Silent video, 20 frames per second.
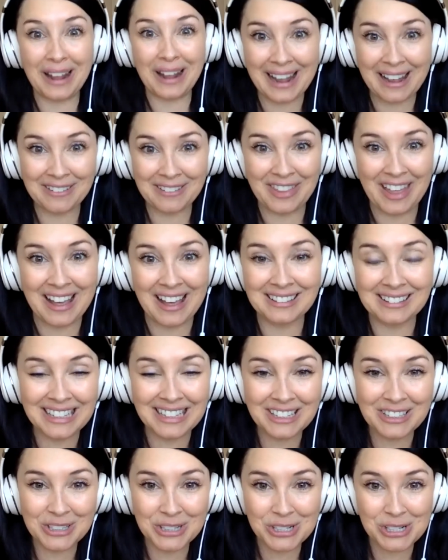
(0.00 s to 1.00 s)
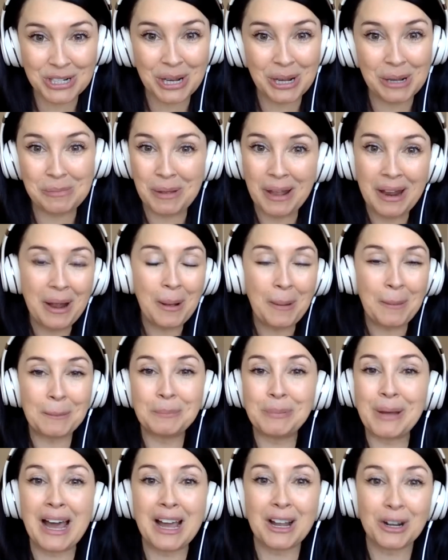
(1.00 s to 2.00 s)
have that leadership
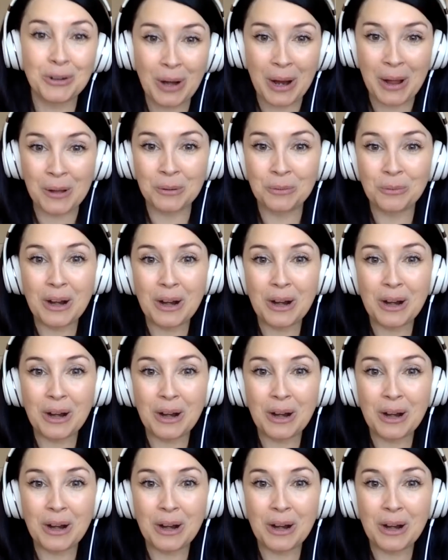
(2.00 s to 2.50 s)
background,